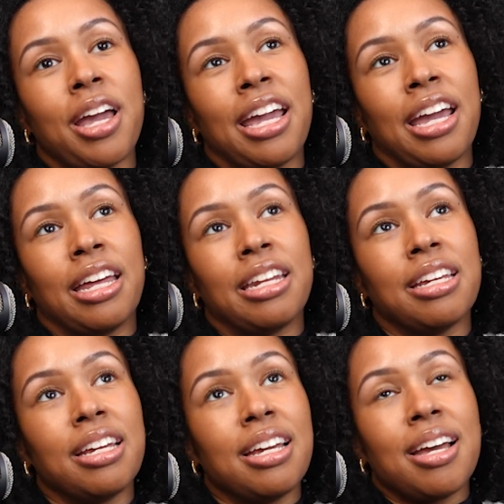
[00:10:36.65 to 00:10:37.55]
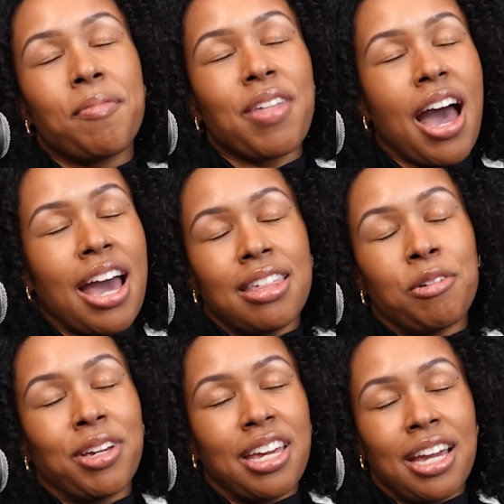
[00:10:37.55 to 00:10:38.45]
And I
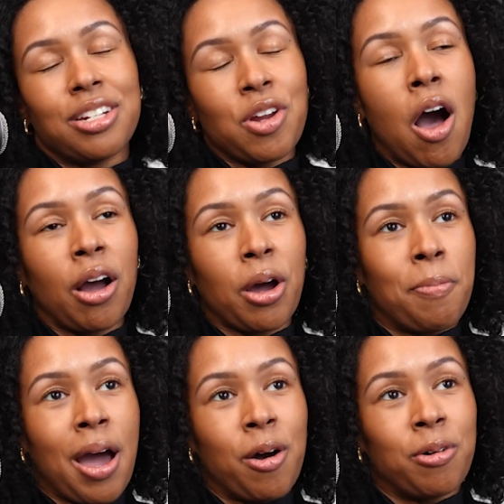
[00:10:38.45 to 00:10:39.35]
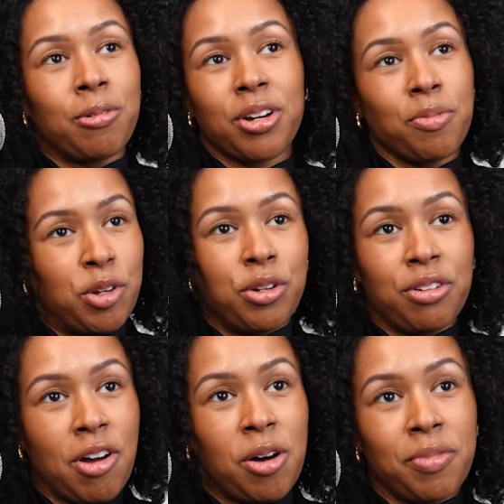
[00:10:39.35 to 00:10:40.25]
think we can't talk about community
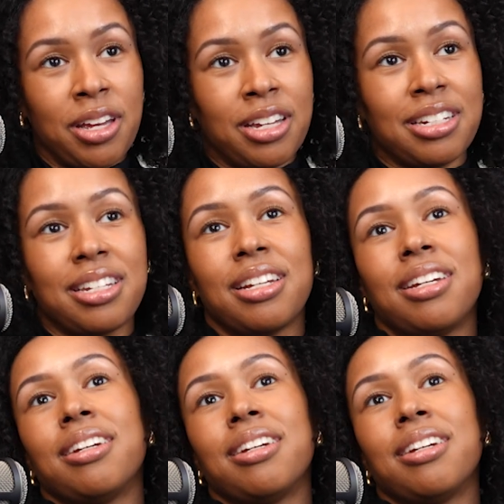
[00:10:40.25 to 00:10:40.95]
development,